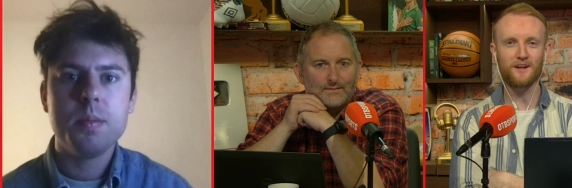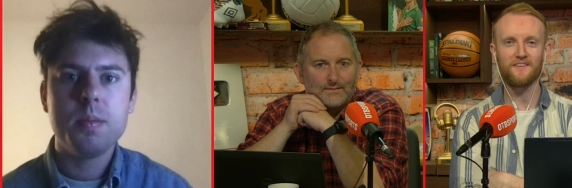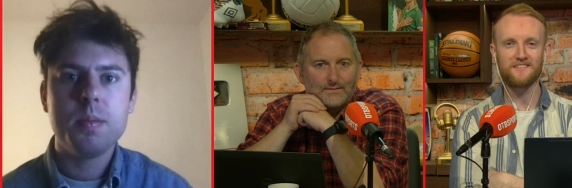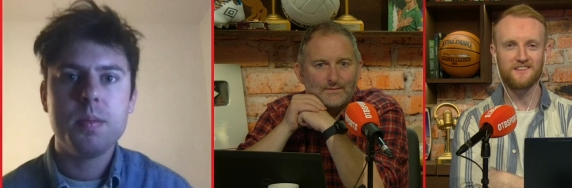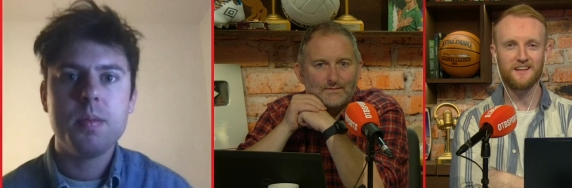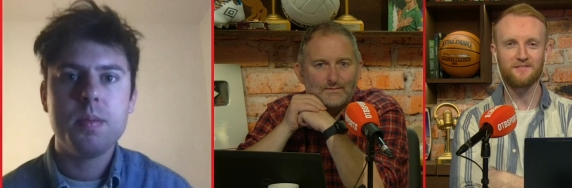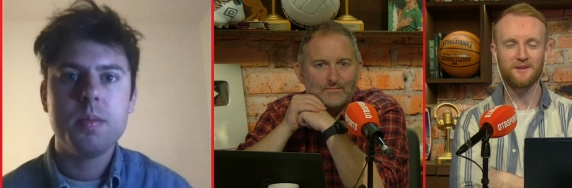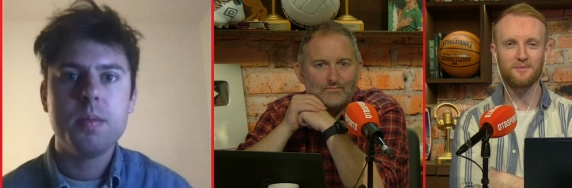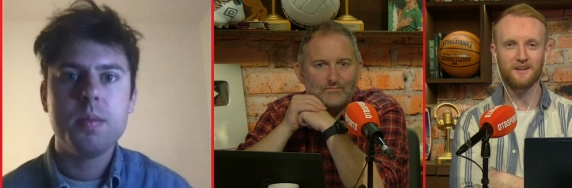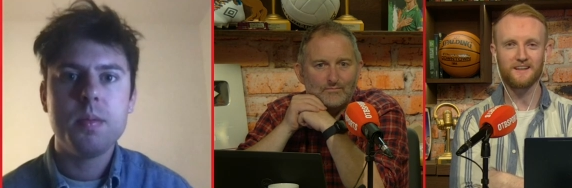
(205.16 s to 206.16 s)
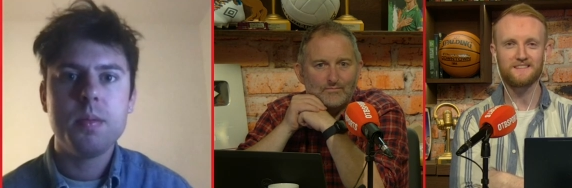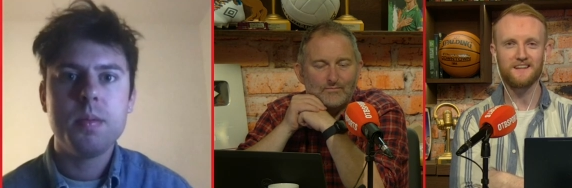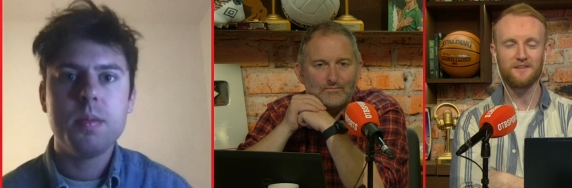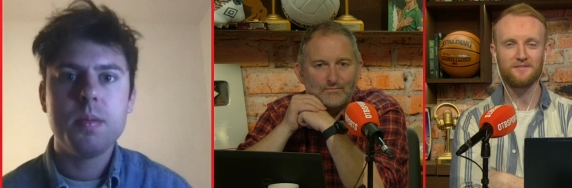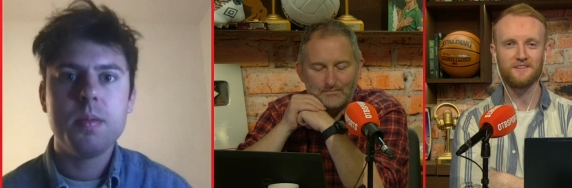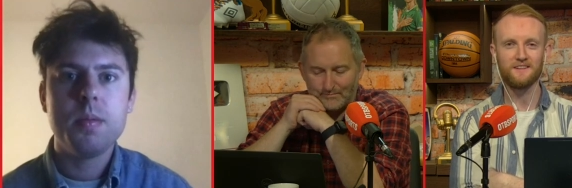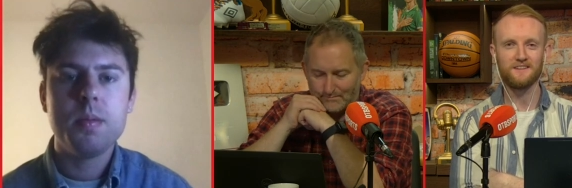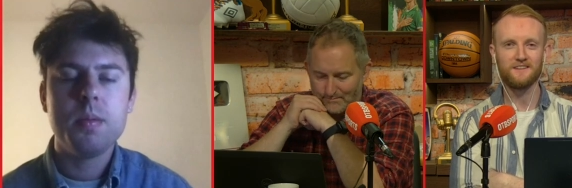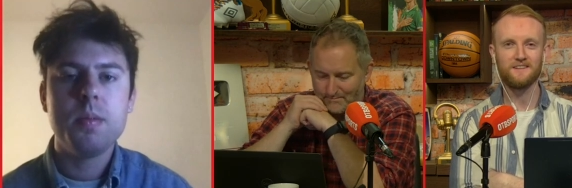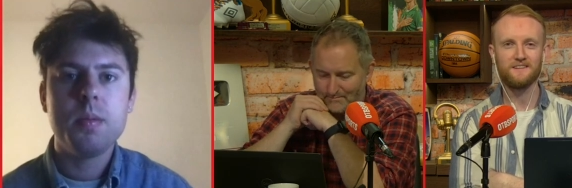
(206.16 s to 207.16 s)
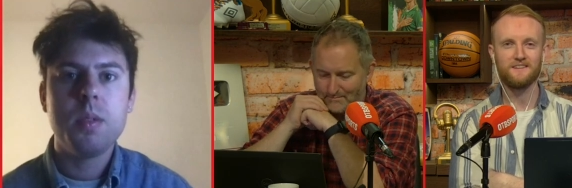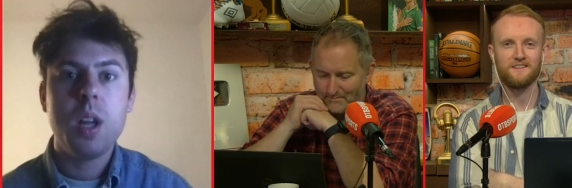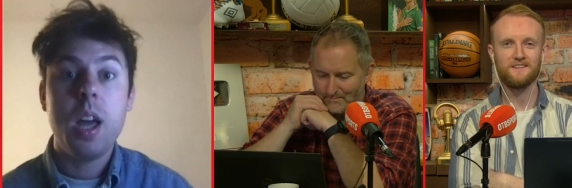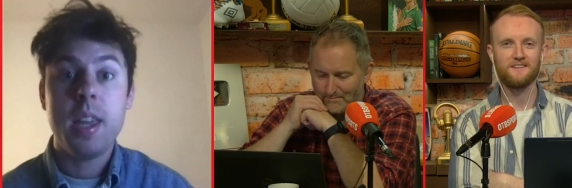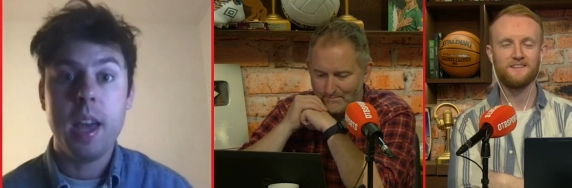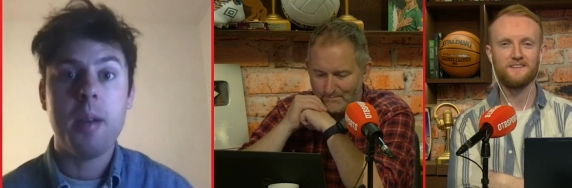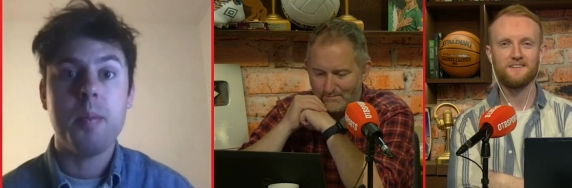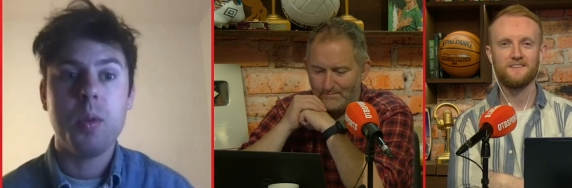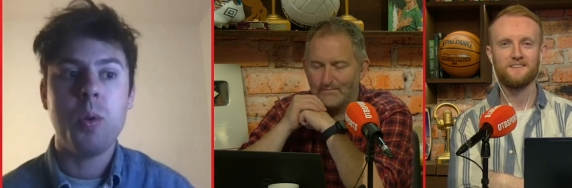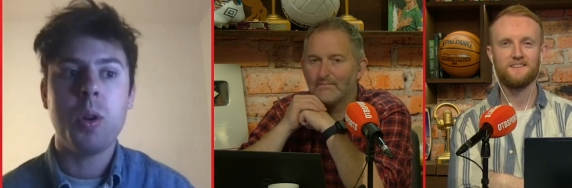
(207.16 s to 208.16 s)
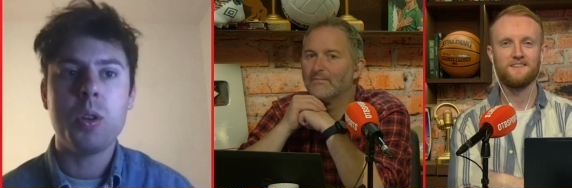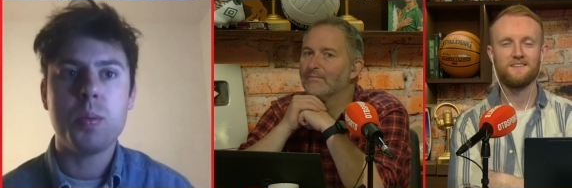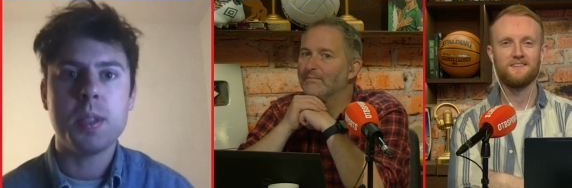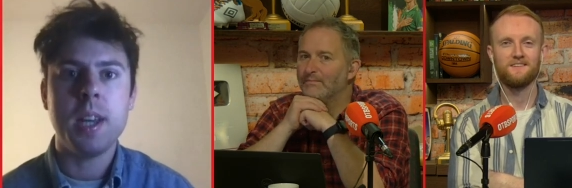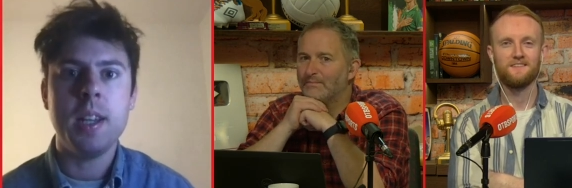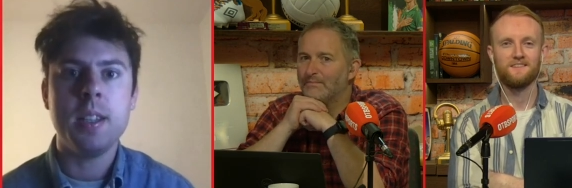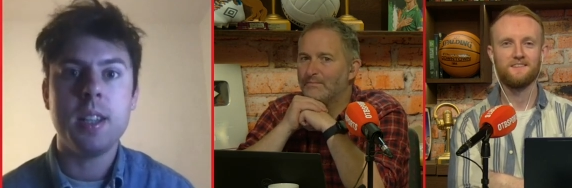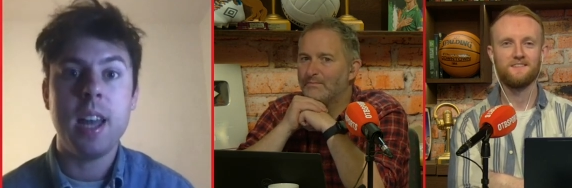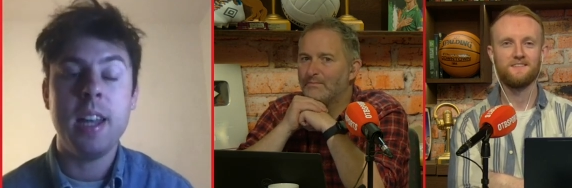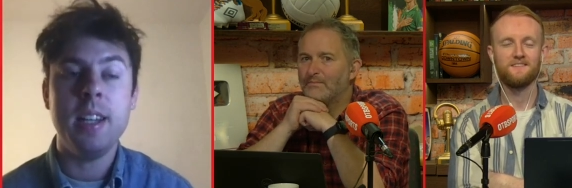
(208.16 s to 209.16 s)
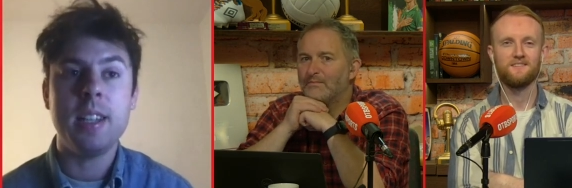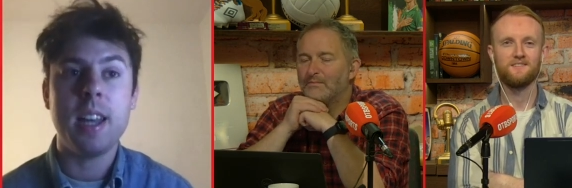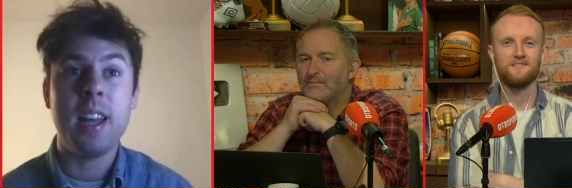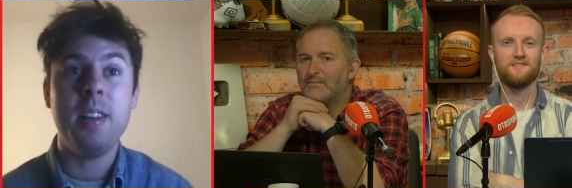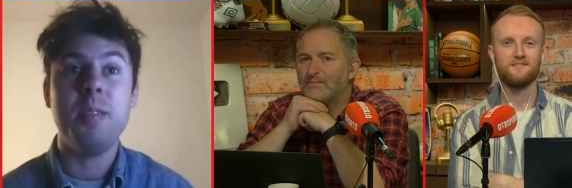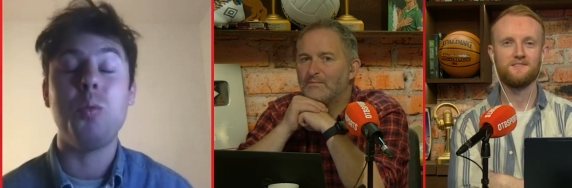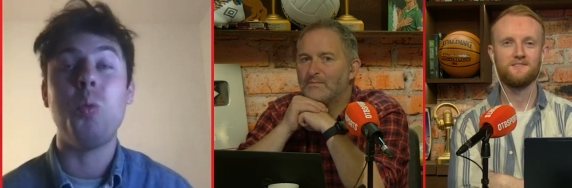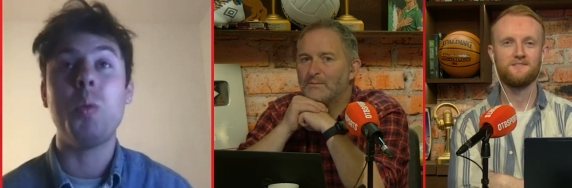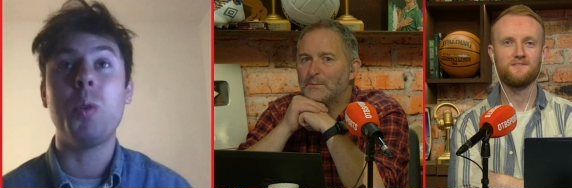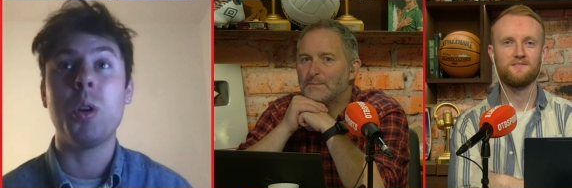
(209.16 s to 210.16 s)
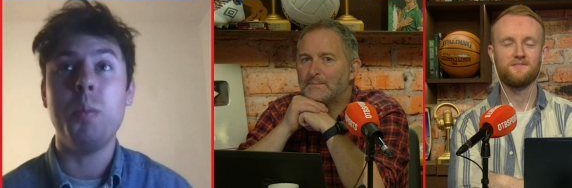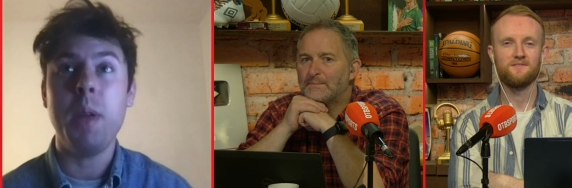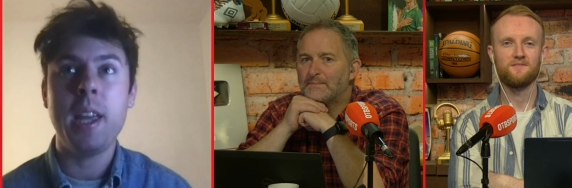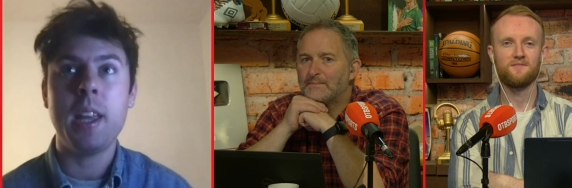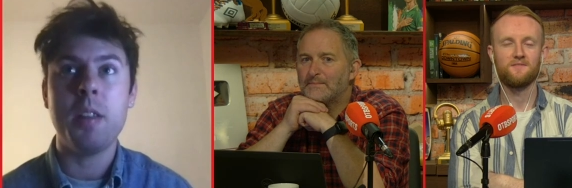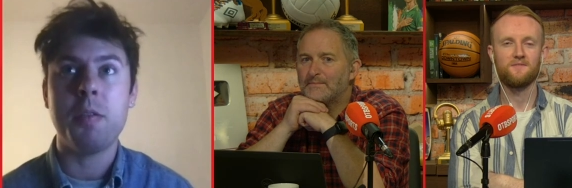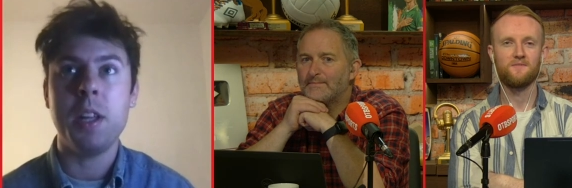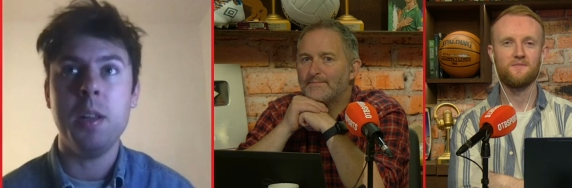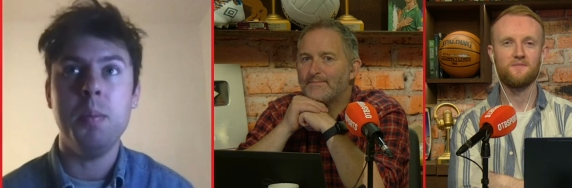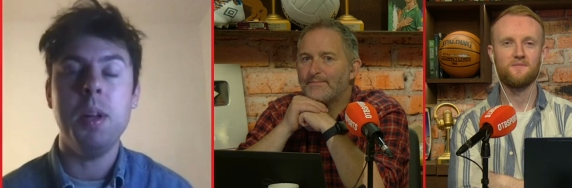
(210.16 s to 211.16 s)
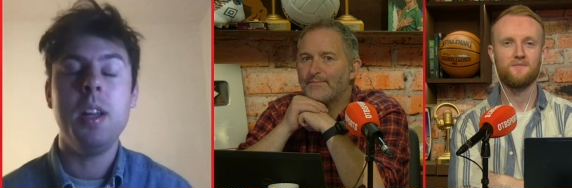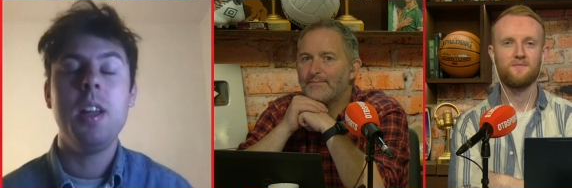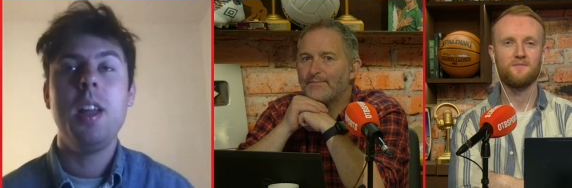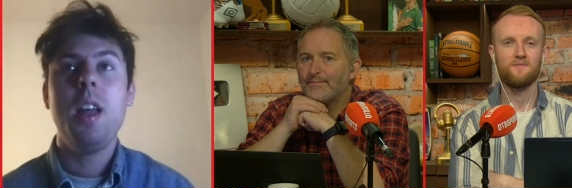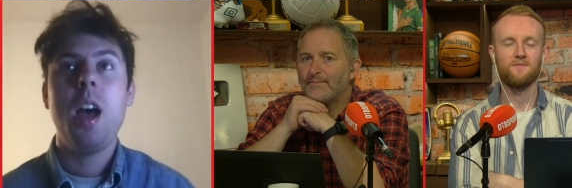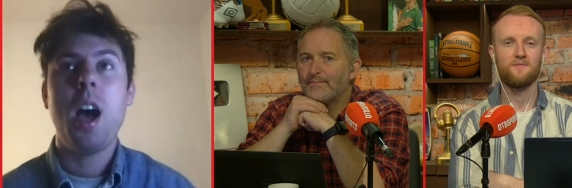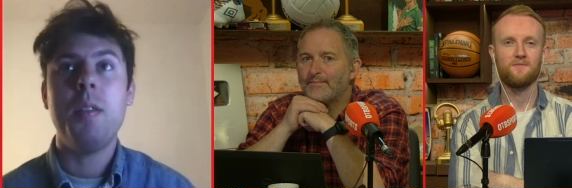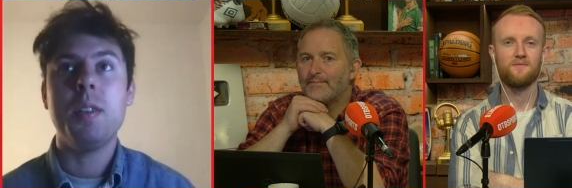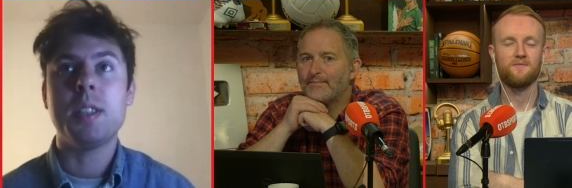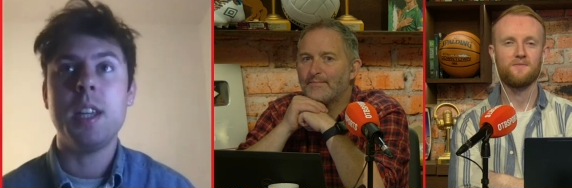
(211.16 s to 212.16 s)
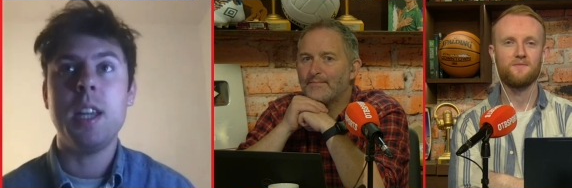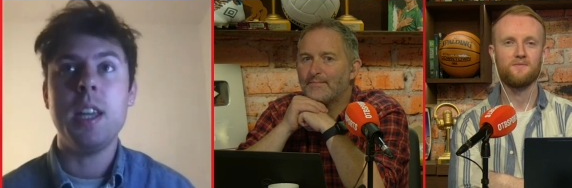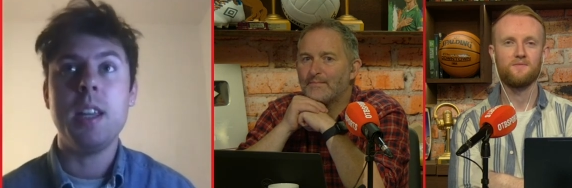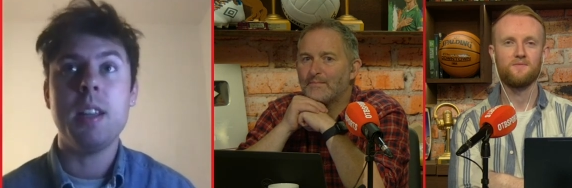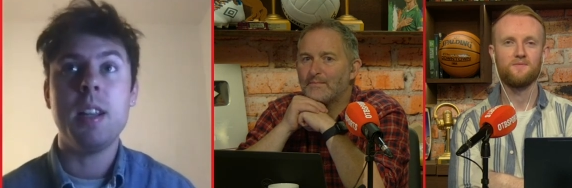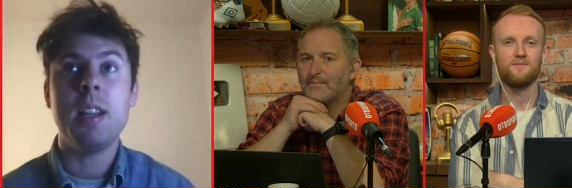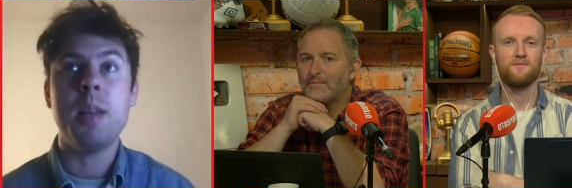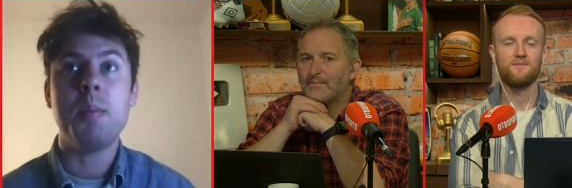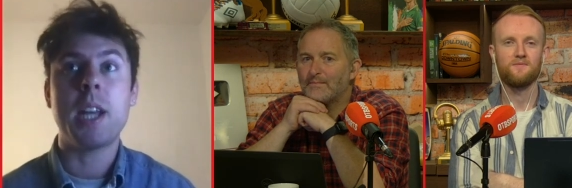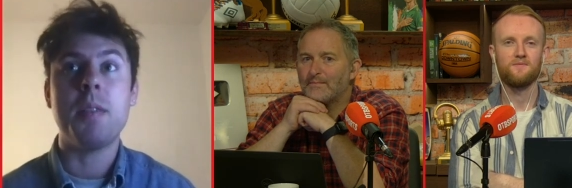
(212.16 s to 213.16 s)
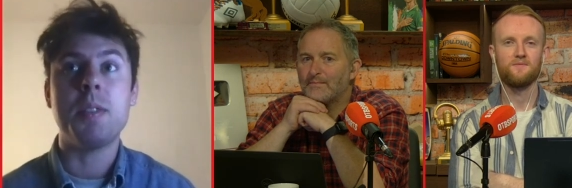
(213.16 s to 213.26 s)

Speaker 1: and the city of Limerick in itself.
Speaker 2: Yeah, one hundred percent. And and when we were making the film, obviously Limerick F